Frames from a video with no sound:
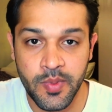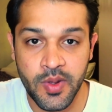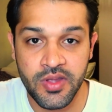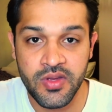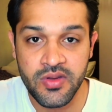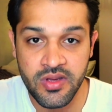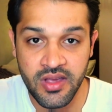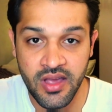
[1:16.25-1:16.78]
but
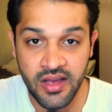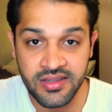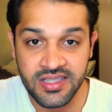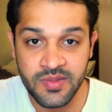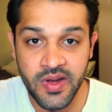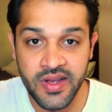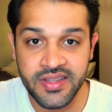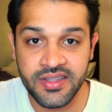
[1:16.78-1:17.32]
you can
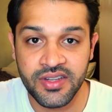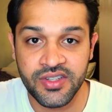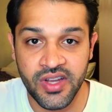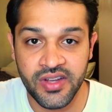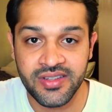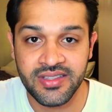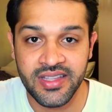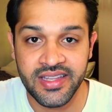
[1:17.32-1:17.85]
customize and
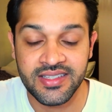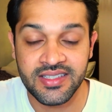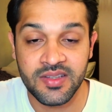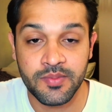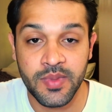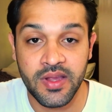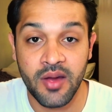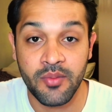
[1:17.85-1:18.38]
adjust these to
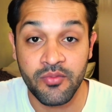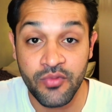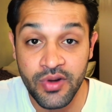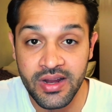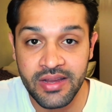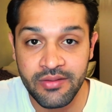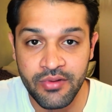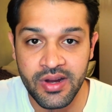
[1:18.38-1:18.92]
become
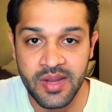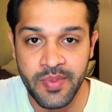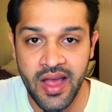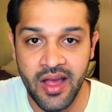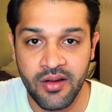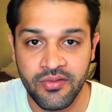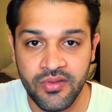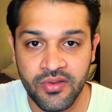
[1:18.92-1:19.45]
really, really
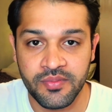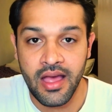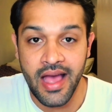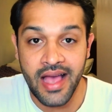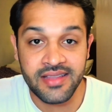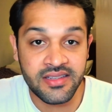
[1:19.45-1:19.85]
powerful. As an